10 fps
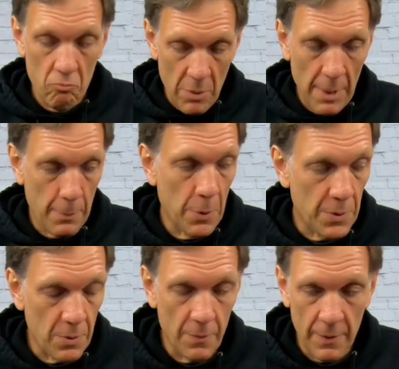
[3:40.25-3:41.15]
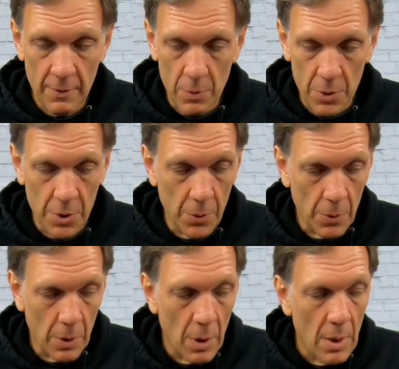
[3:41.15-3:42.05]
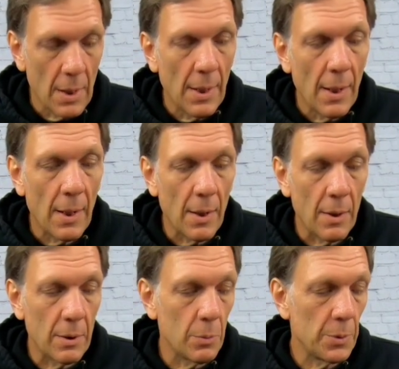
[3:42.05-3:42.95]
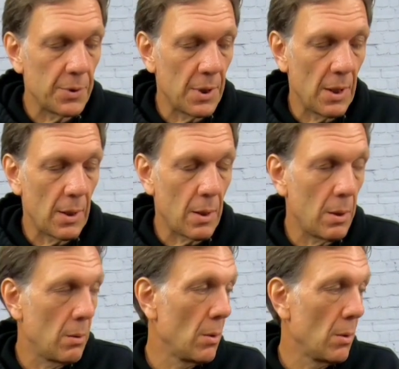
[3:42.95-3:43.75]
my personal favorite tune, it will take